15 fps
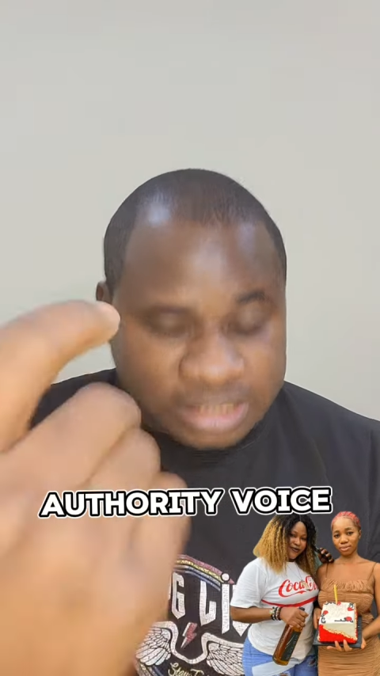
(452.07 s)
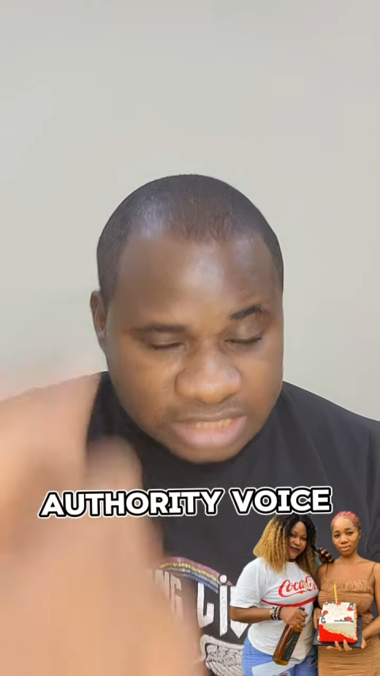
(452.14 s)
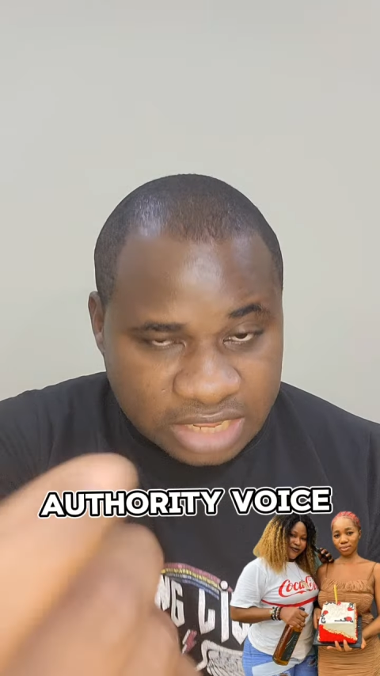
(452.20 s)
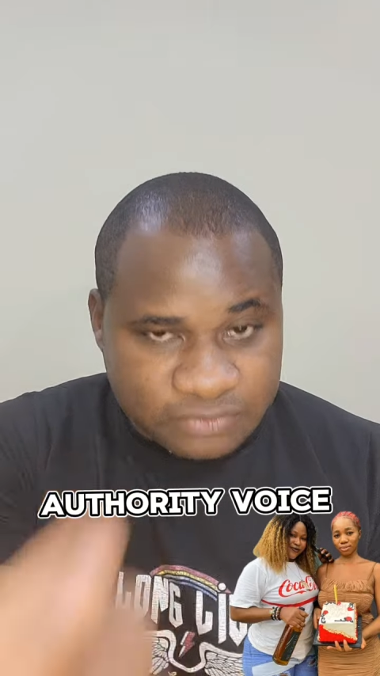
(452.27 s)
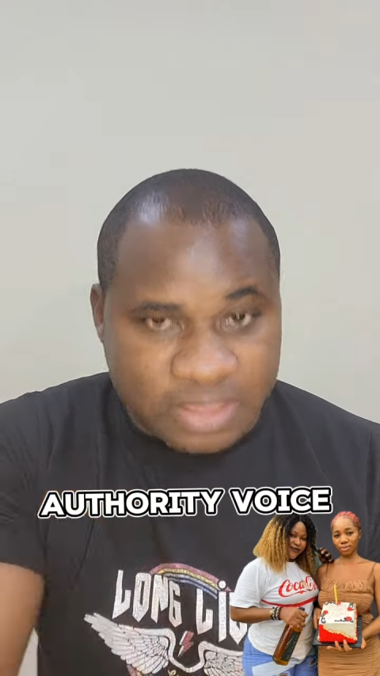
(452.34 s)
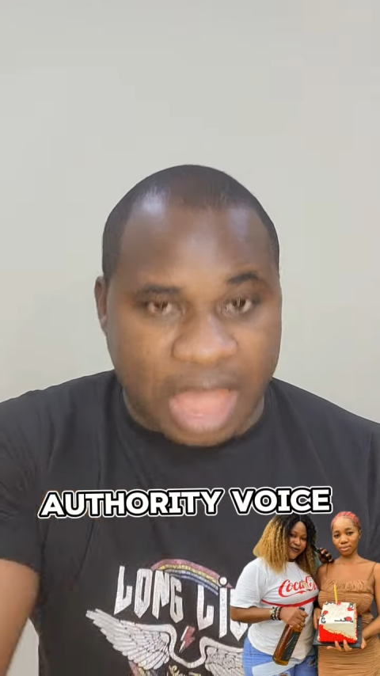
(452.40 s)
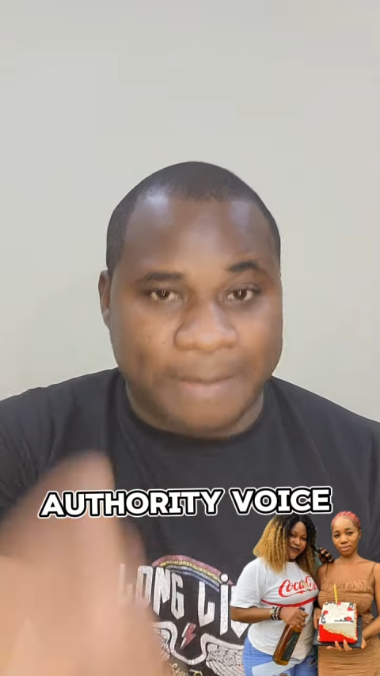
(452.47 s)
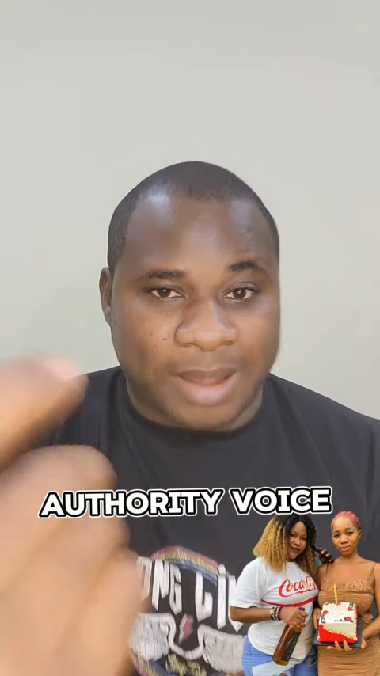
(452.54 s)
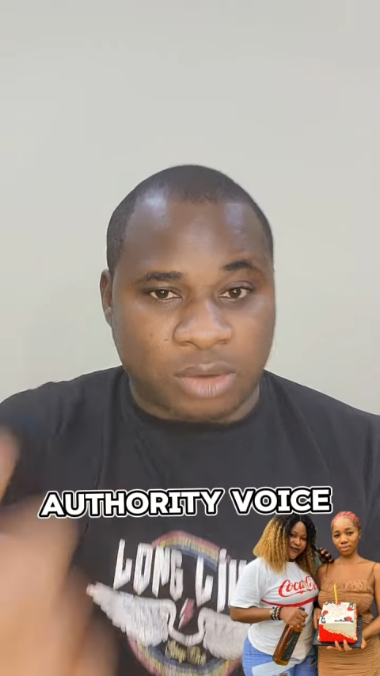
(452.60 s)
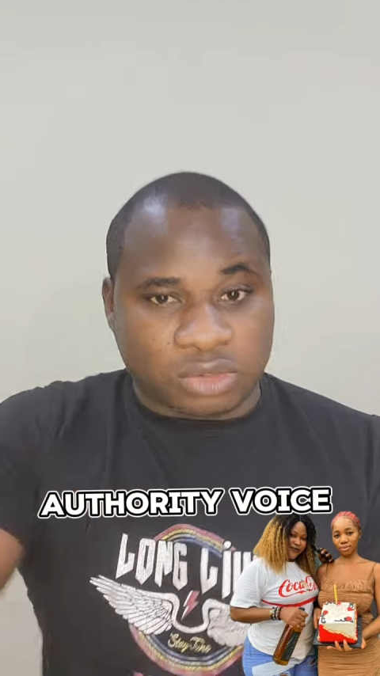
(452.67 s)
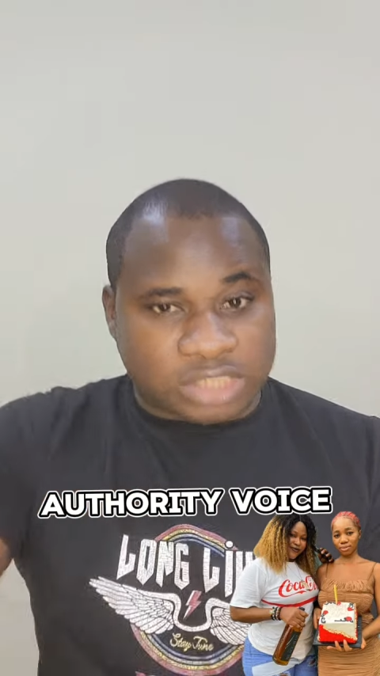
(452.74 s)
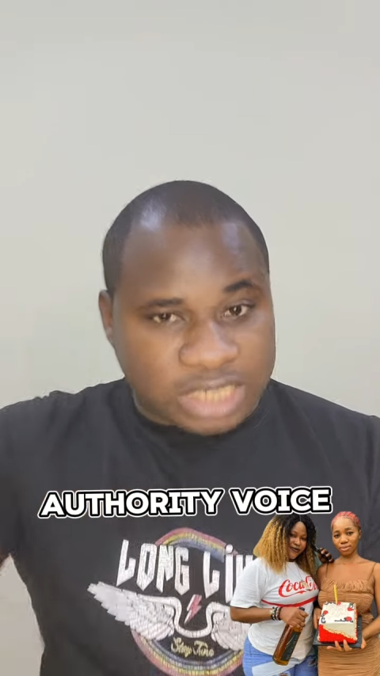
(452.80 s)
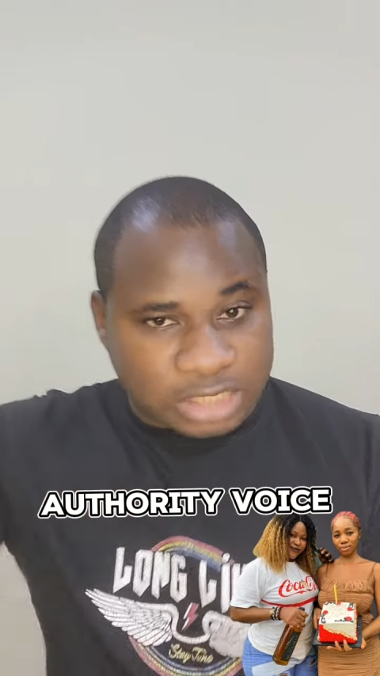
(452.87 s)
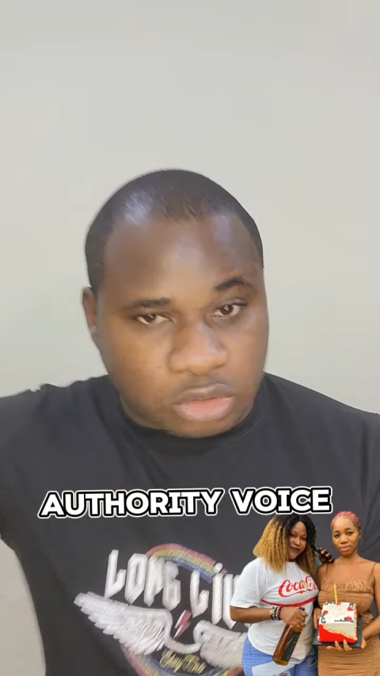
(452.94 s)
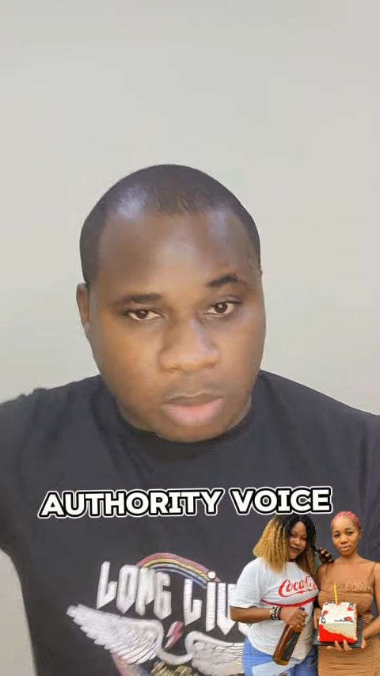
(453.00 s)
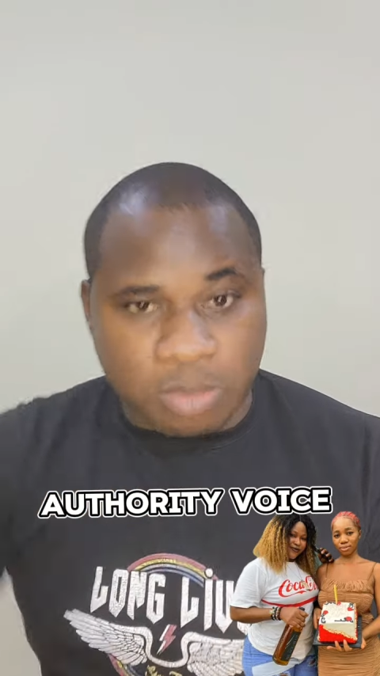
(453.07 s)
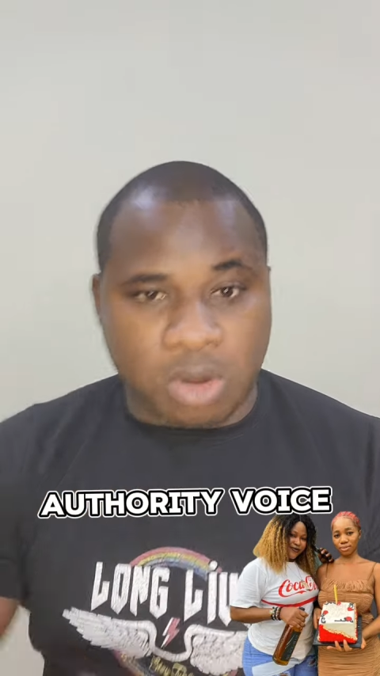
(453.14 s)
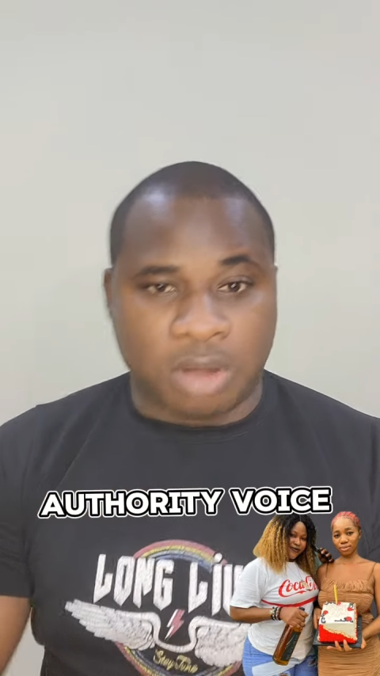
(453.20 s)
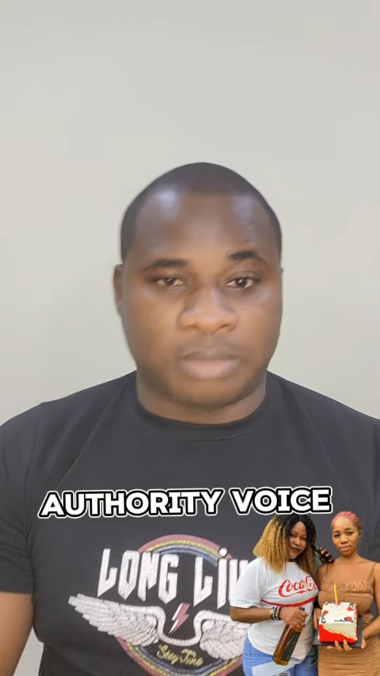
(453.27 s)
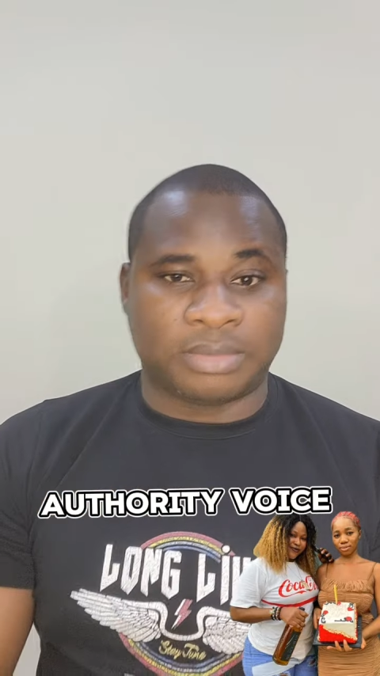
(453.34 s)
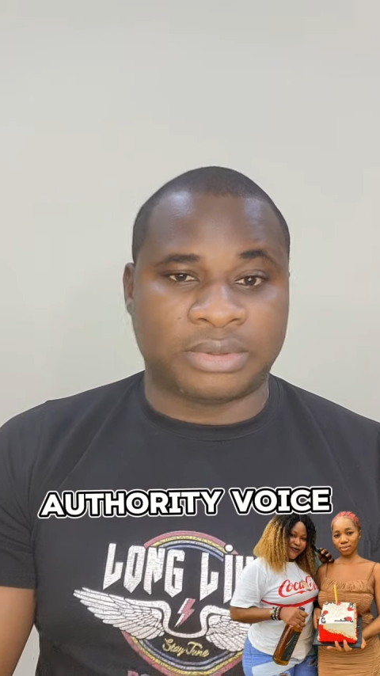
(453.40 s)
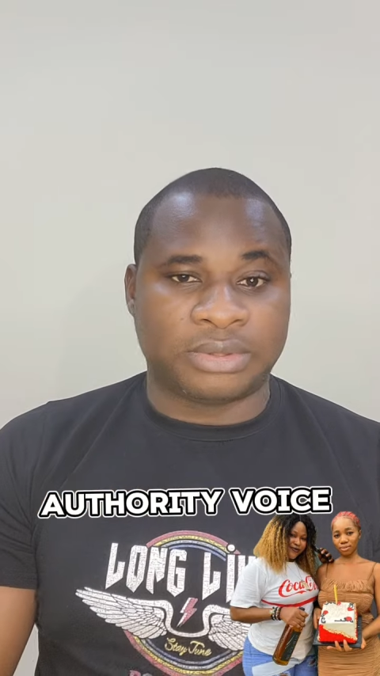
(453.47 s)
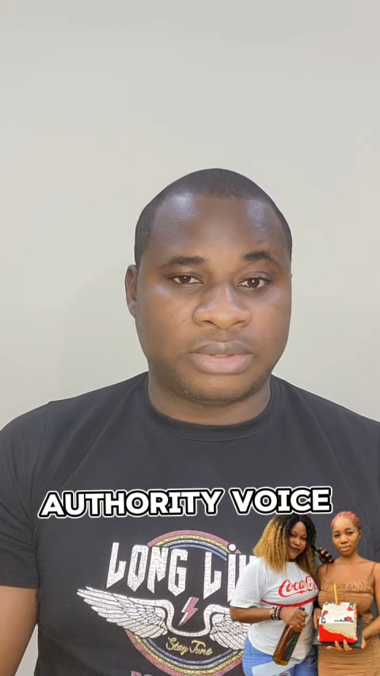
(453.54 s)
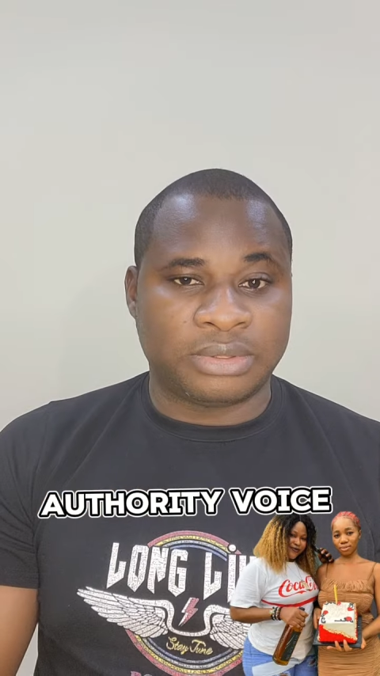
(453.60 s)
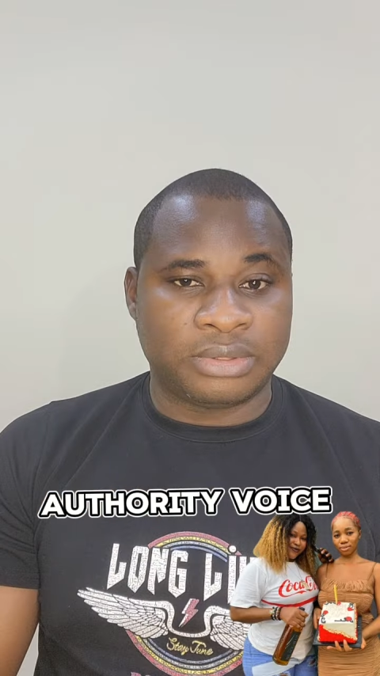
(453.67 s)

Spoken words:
TV, about you see the mom.